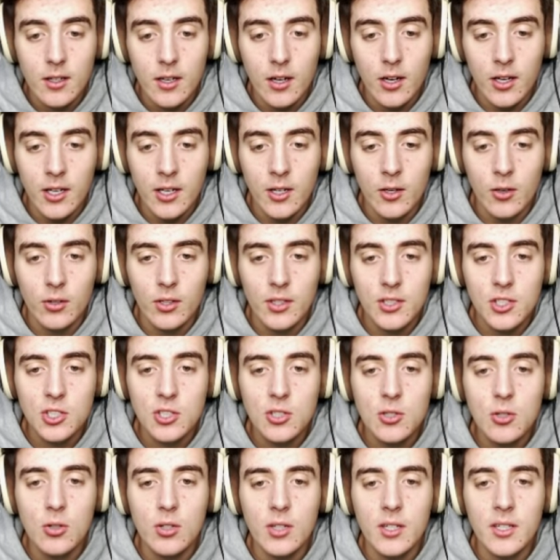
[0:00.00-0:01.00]
Like, you know, let's
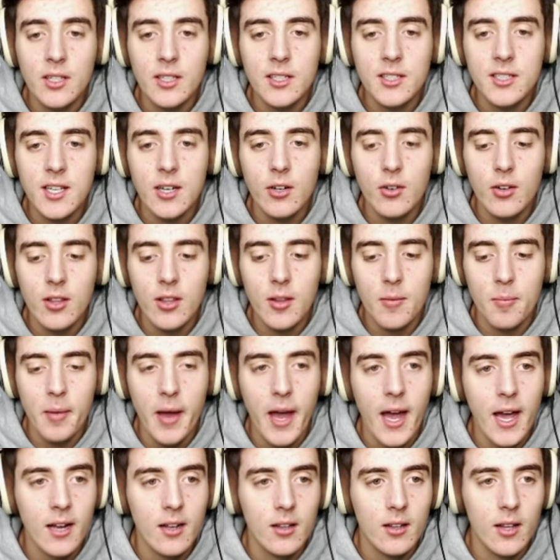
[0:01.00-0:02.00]
do. Let, let's get rid of the
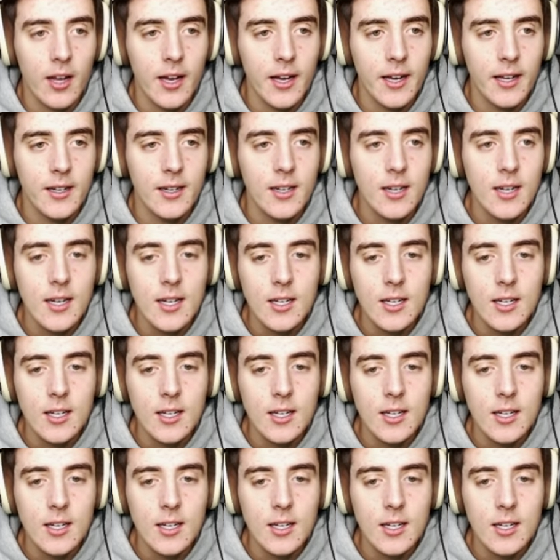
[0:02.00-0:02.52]
back line.